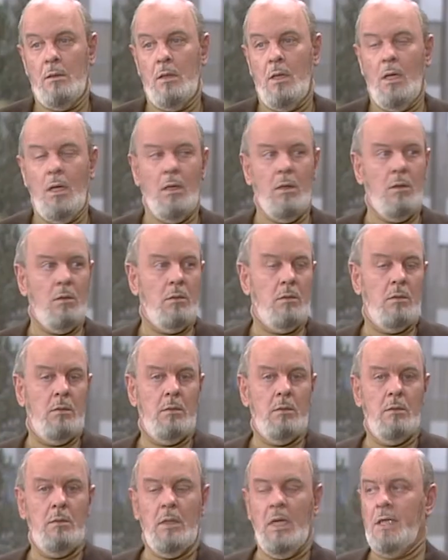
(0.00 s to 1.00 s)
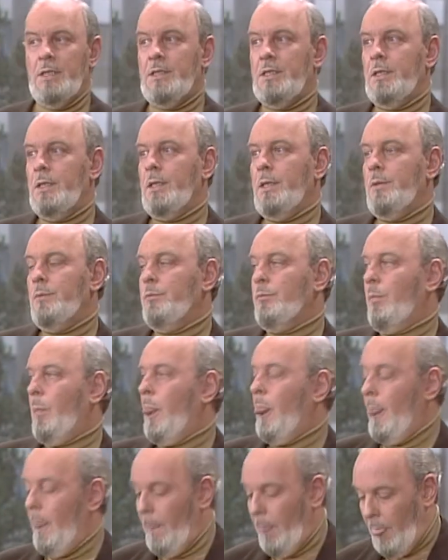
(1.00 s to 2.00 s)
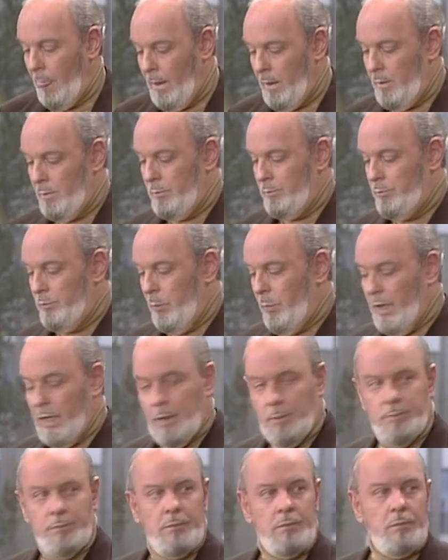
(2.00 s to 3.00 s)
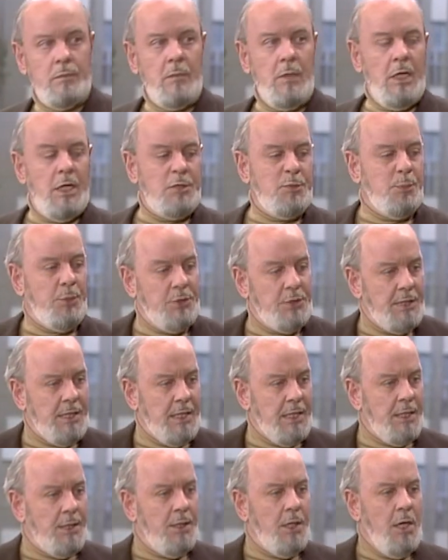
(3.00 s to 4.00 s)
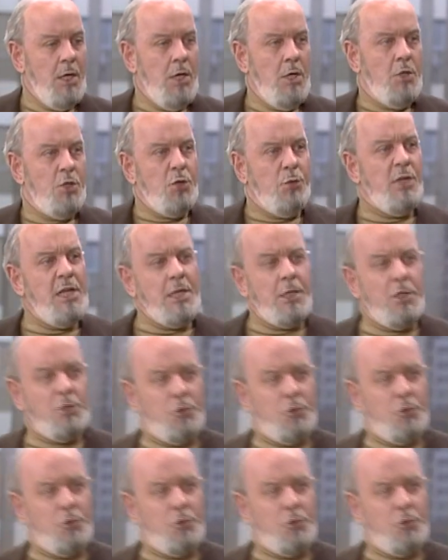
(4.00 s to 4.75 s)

Oh, I see. Well, let's proceed. You need a